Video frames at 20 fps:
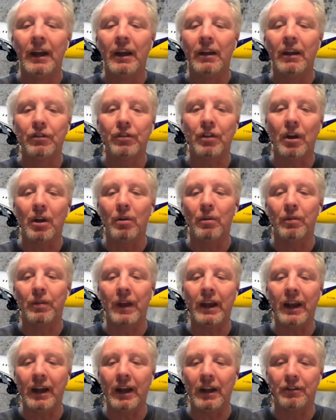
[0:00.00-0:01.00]
So
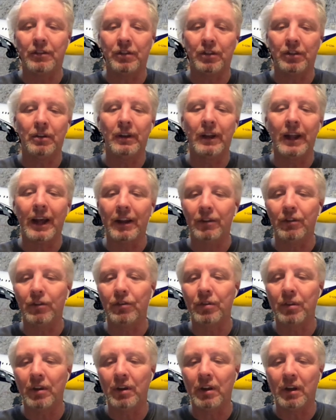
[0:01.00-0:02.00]
they had to land
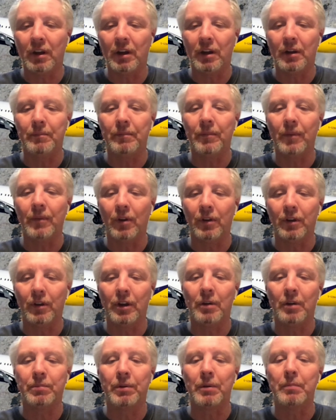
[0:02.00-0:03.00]
on
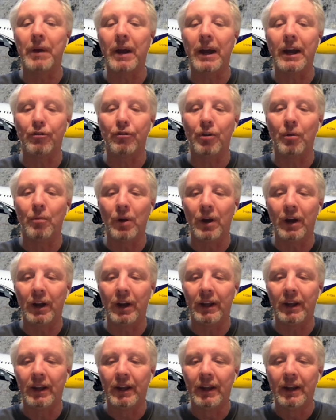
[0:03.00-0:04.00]
a prepared
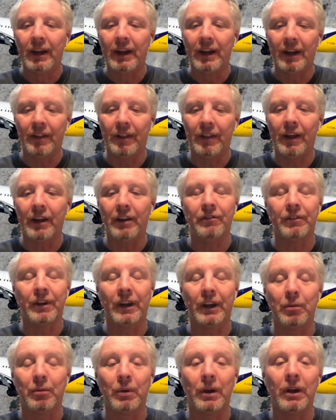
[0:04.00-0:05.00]
runway and then
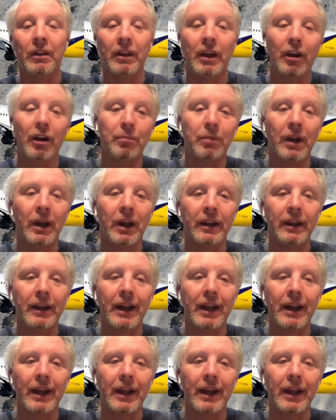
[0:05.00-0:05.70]
evacuate the airplane.